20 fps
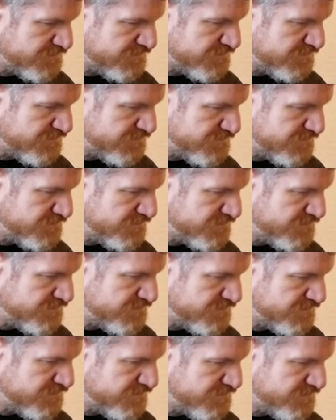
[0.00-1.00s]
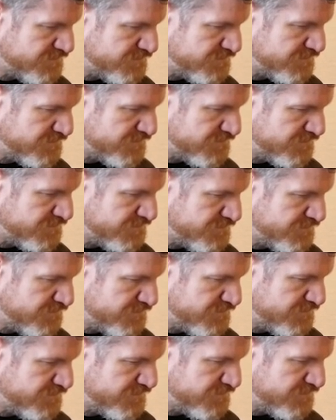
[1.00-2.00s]

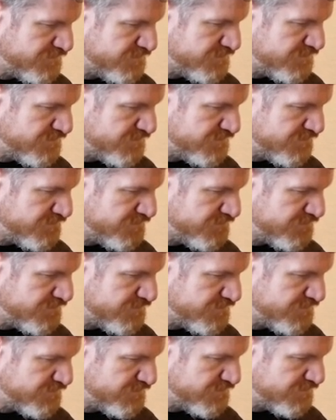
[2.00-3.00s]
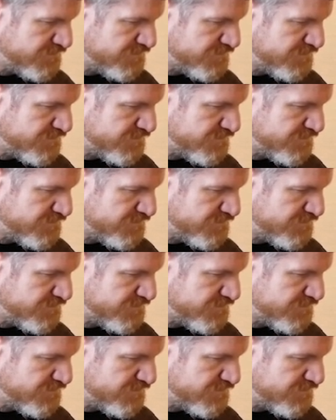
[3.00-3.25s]
(silent)